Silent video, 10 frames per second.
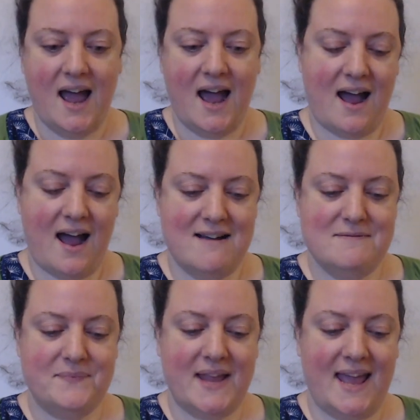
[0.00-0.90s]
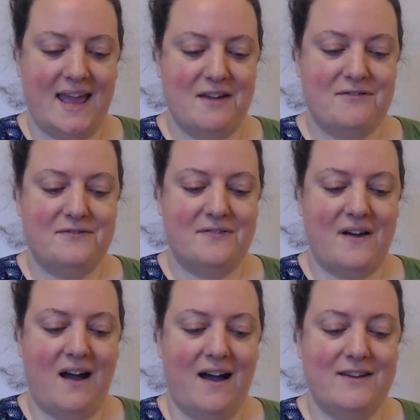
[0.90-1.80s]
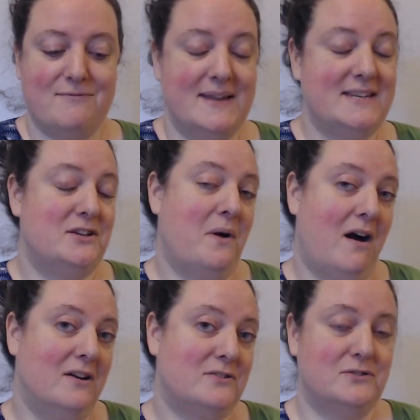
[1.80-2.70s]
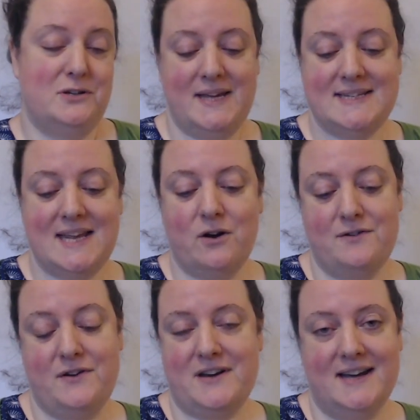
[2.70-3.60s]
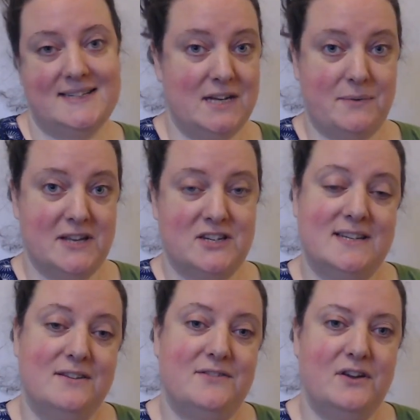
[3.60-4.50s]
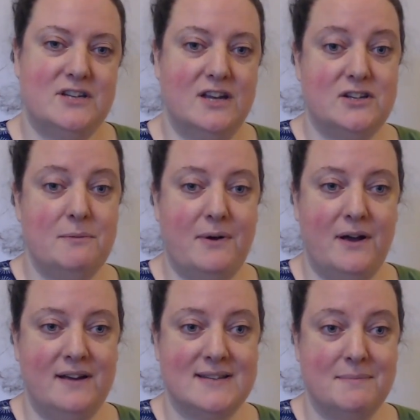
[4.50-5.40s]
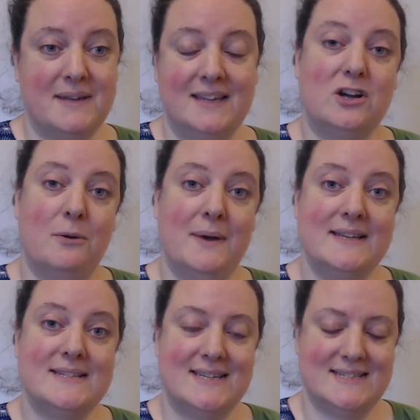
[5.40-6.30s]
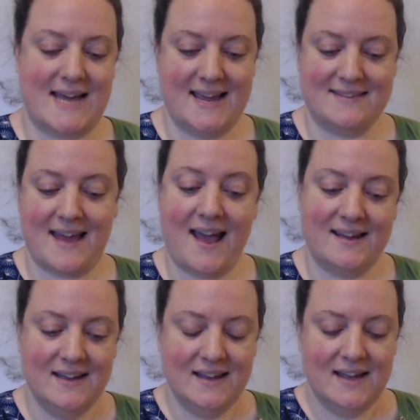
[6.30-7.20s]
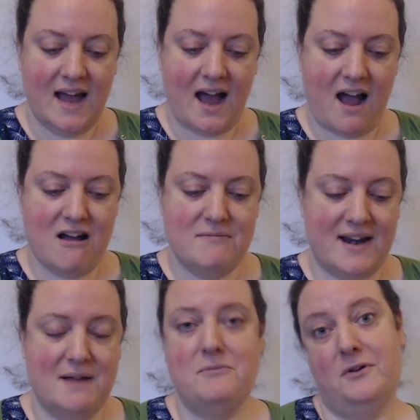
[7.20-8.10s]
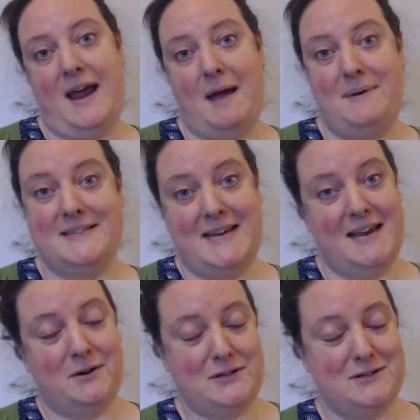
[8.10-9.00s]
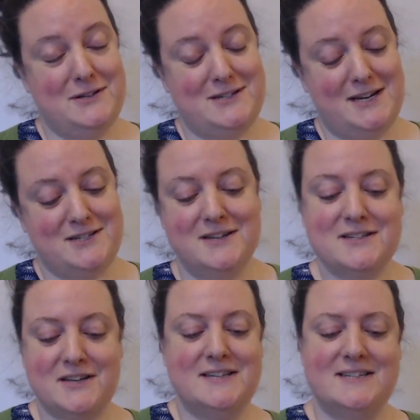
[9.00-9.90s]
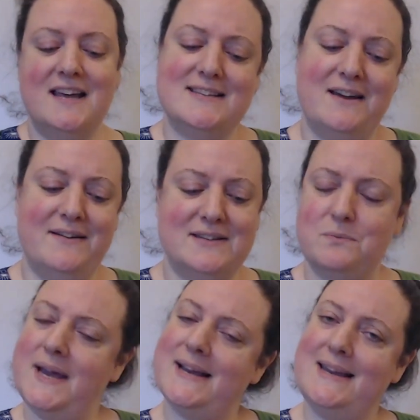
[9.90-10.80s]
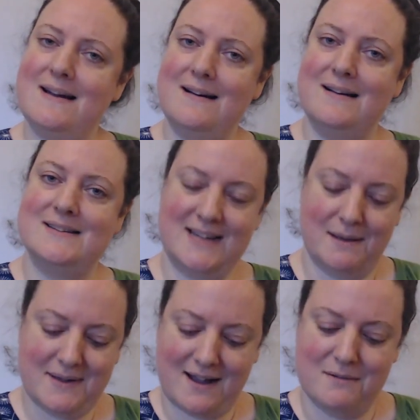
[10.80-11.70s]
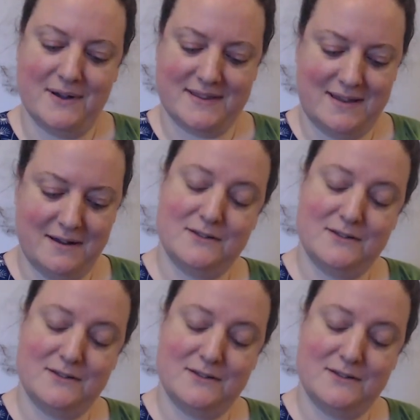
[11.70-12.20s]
If I've made it too hard or too easy, or if you'd like to see questions in future, do put something in the comments to say that. And I'm more than happy to take question suggestions because it turns out it's weirdly hard coming up with loads